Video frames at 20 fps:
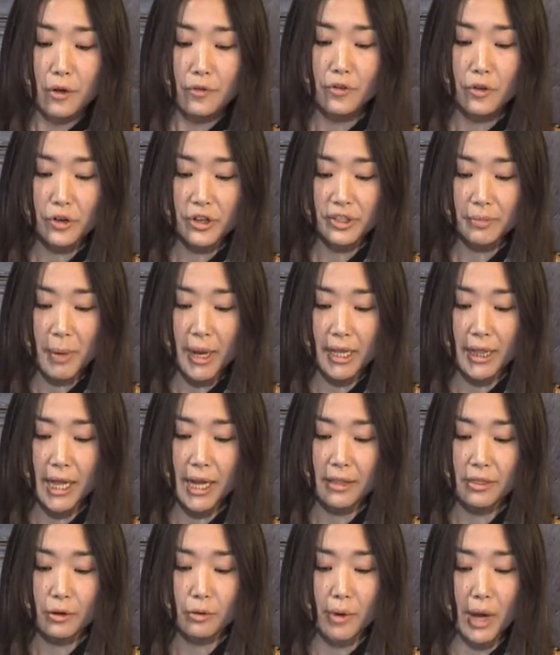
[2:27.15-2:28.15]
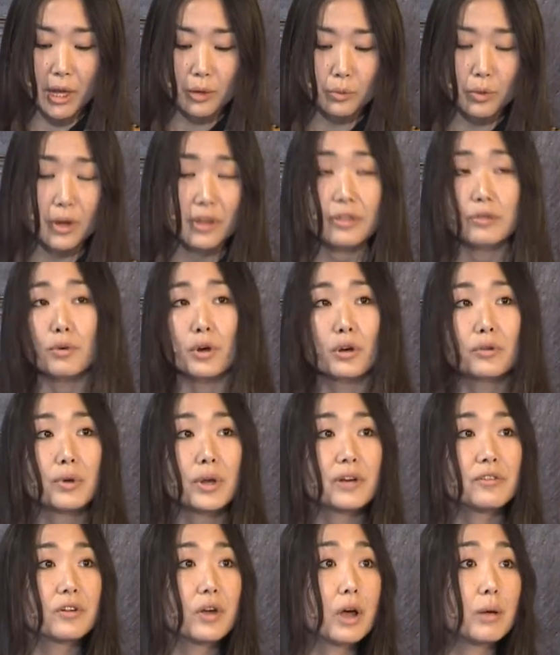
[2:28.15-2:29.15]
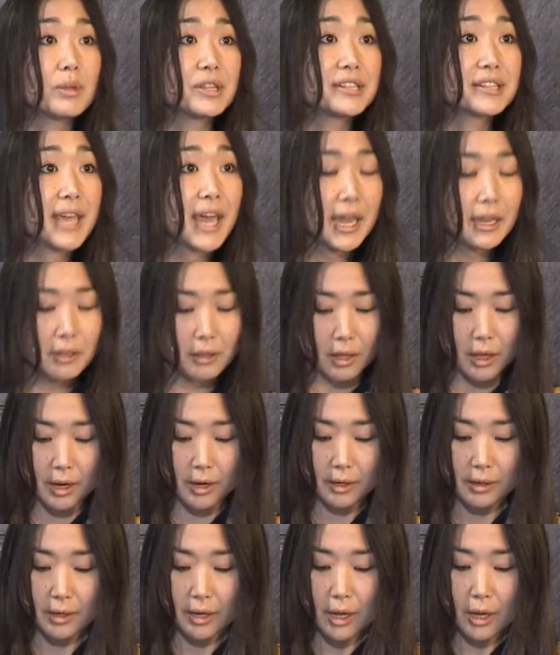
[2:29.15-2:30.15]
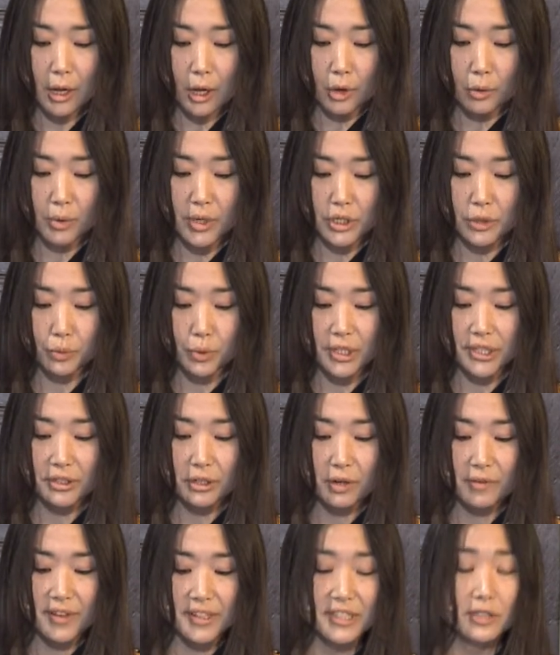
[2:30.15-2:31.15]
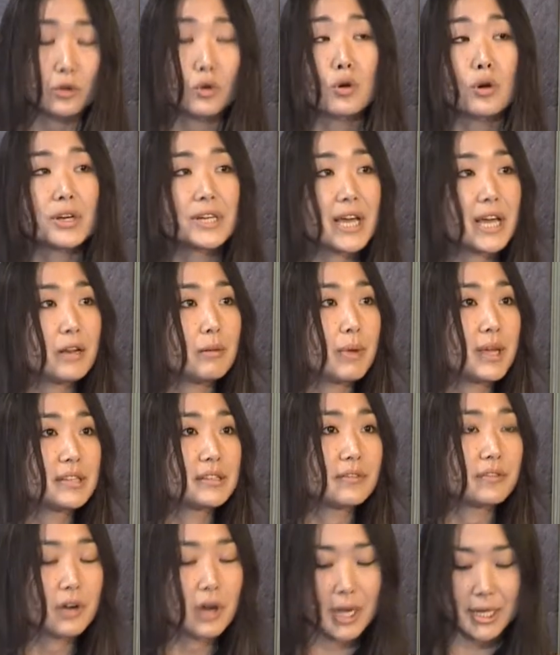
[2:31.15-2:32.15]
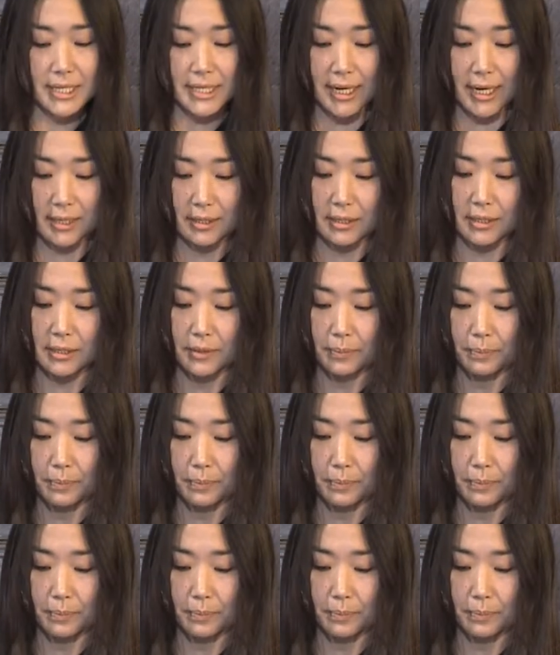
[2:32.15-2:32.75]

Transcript: First, by laying the groundwork through a Creative Commons catalog, which would serve as a core database of content.